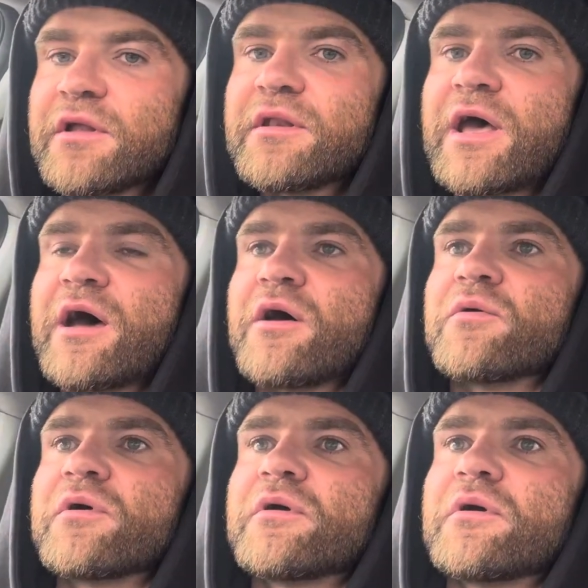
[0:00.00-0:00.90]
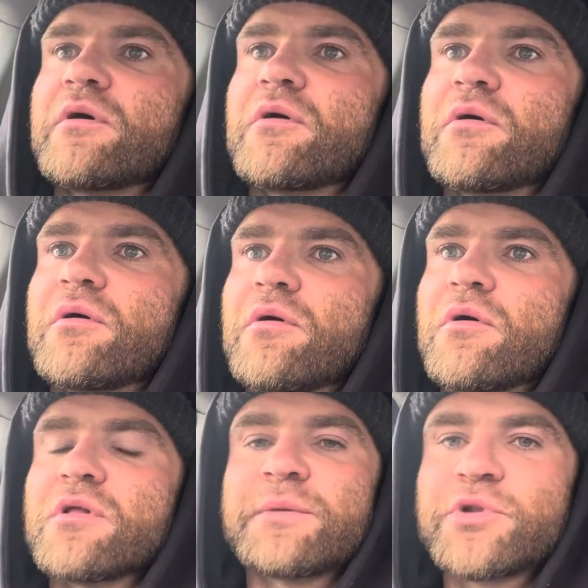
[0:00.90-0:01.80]
Now,
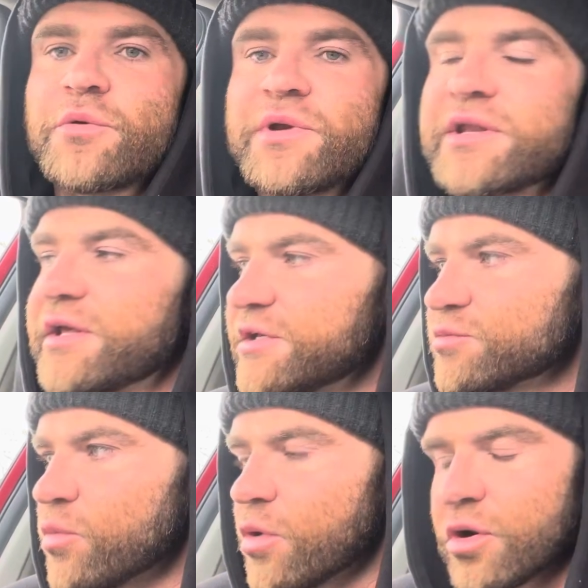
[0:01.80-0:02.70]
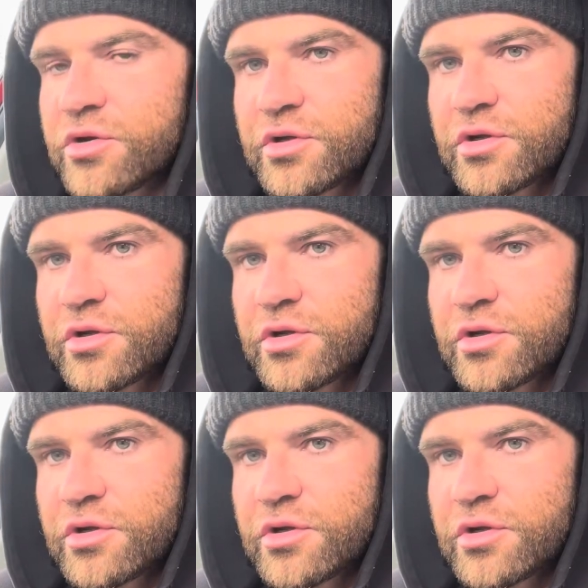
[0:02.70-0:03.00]
all I'm doing is 1